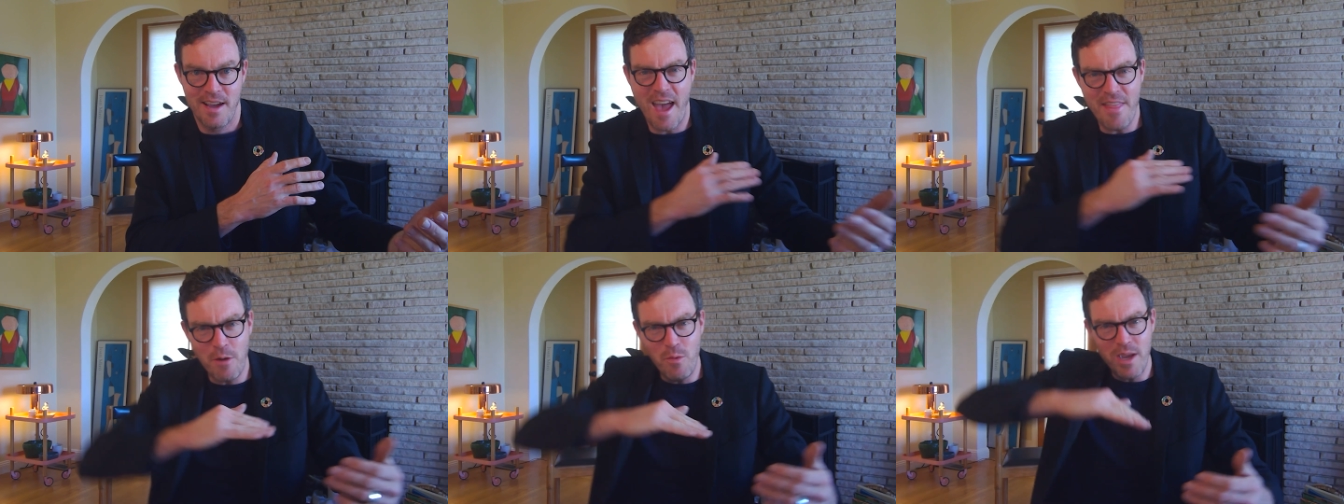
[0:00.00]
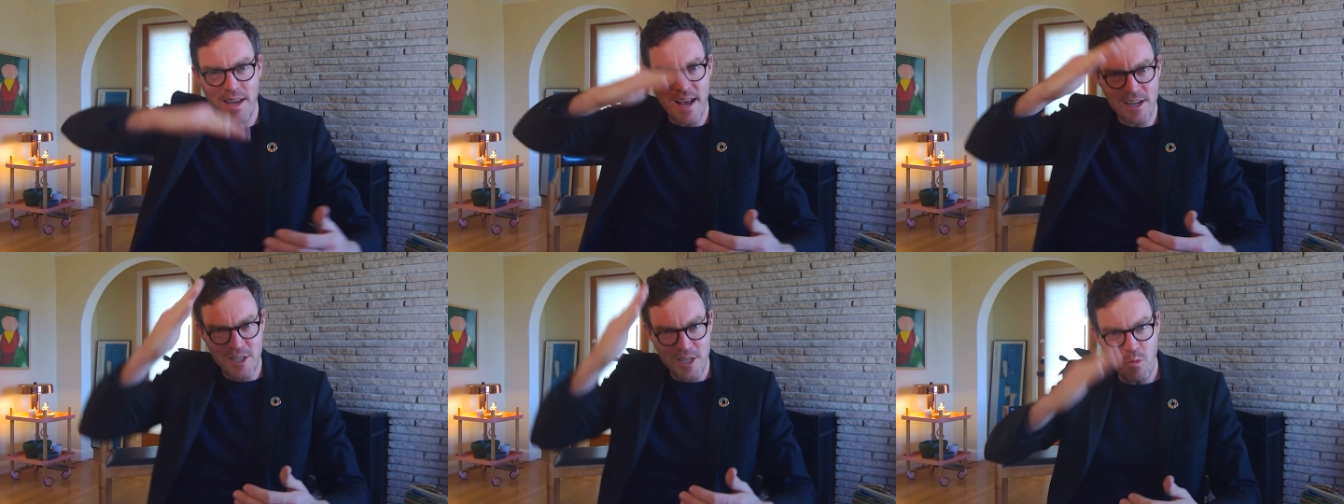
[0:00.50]
And then we can
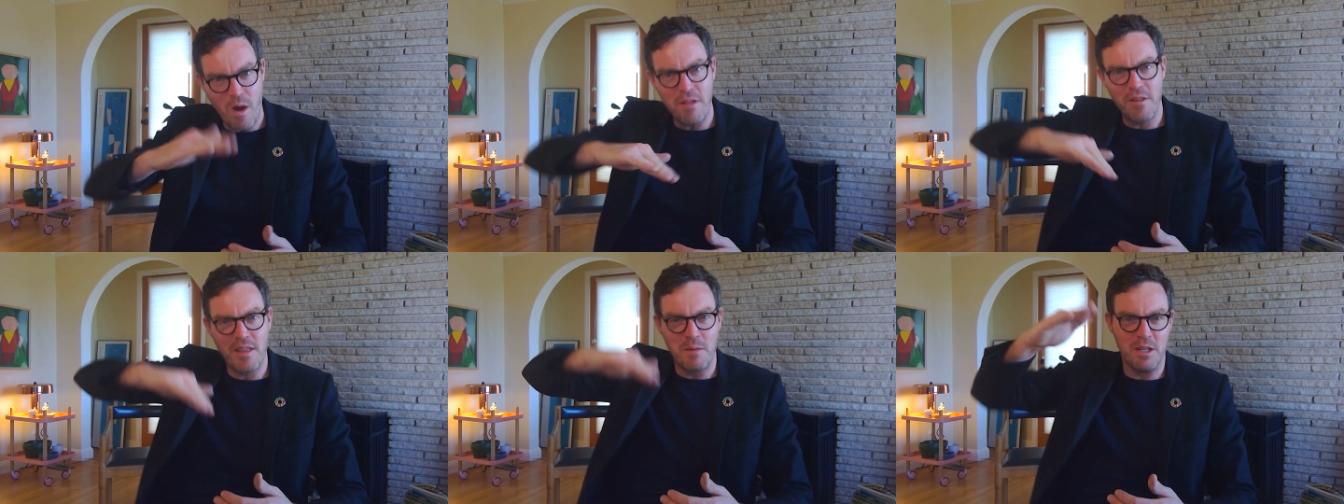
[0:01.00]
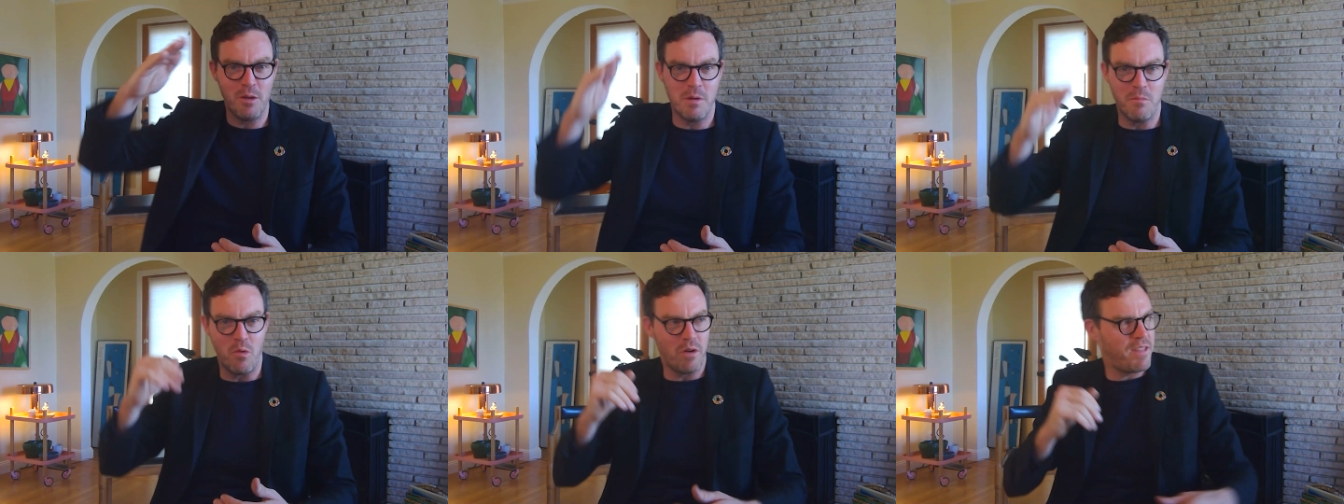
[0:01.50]
actually weather them a little bit more.